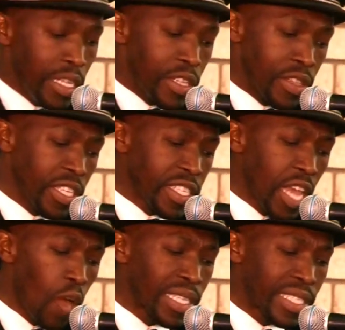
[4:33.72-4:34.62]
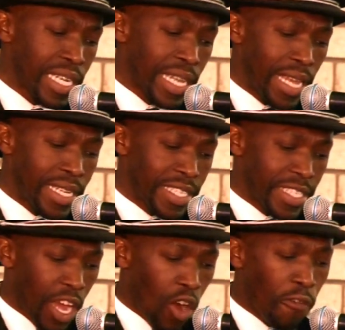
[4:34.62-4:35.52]
This year was declared as Year
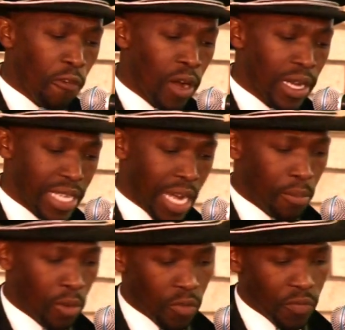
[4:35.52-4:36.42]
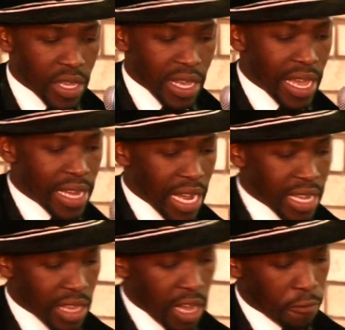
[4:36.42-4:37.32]
of OR Tambo, and I
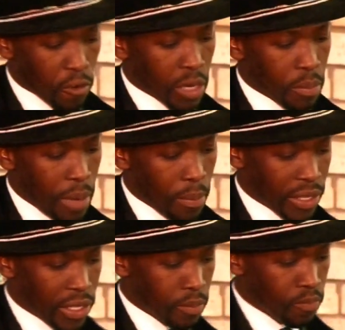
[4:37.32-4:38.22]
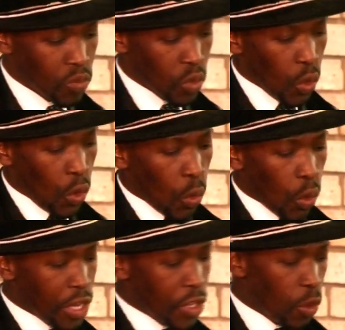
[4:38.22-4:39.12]
therefore remember him when
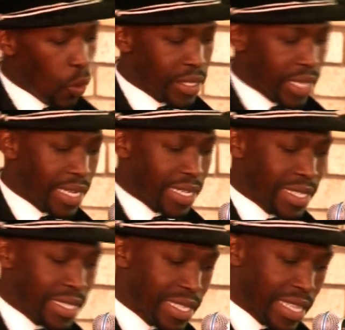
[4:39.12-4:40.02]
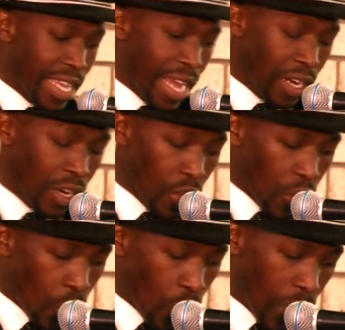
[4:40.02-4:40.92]
he was addressing the young
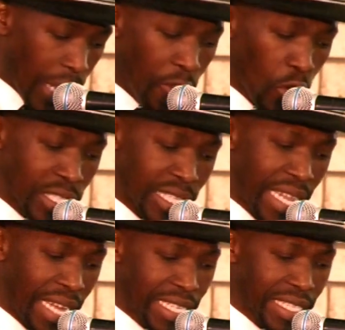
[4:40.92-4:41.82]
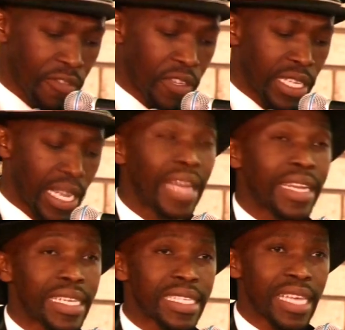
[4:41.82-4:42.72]
lions in 1979. He
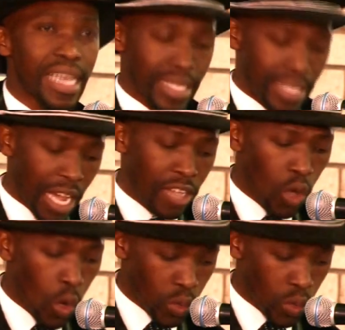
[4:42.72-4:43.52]
said, I quote,